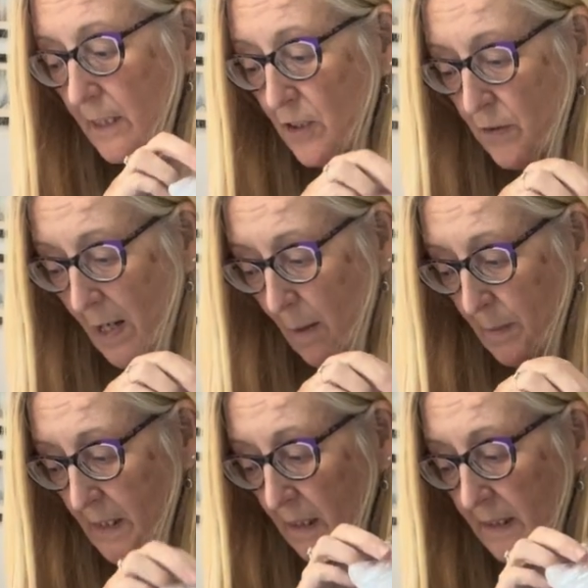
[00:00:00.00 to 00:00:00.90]

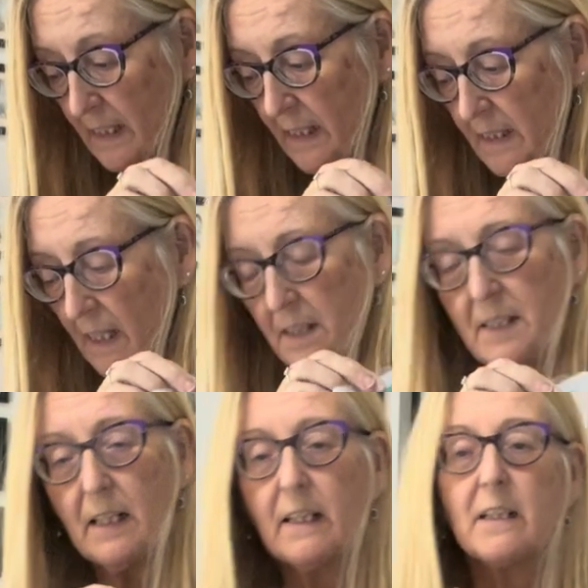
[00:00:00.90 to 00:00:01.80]
straps, 6
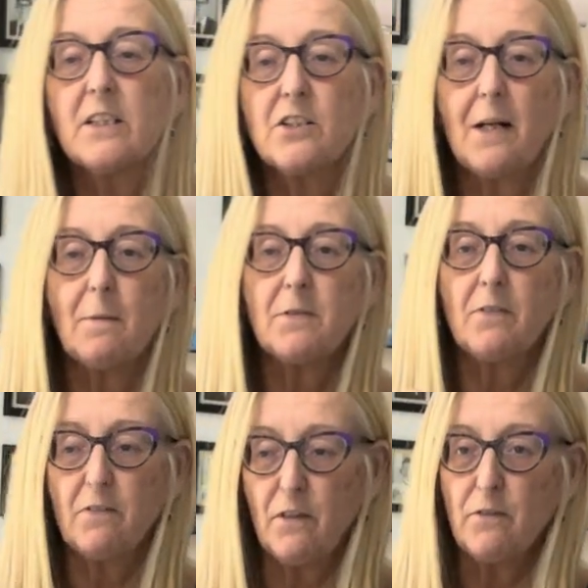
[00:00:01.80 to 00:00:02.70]
silicone straps
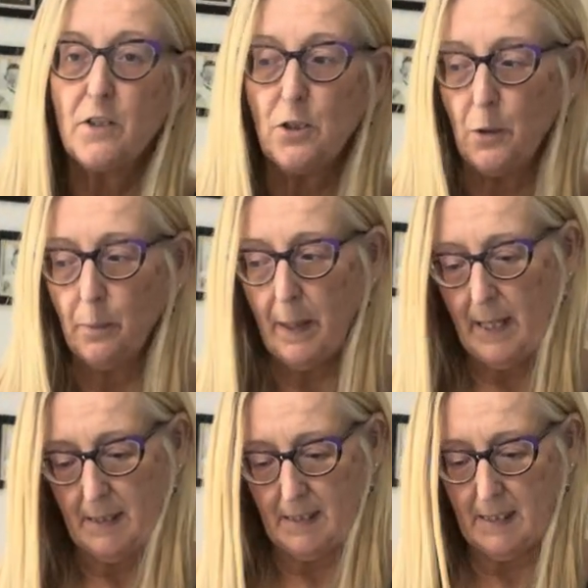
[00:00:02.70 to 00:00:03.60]
for
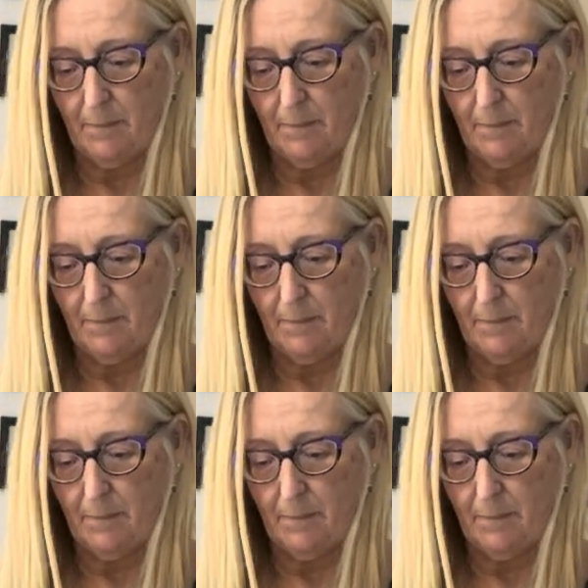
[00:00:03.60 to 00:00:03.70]
52p.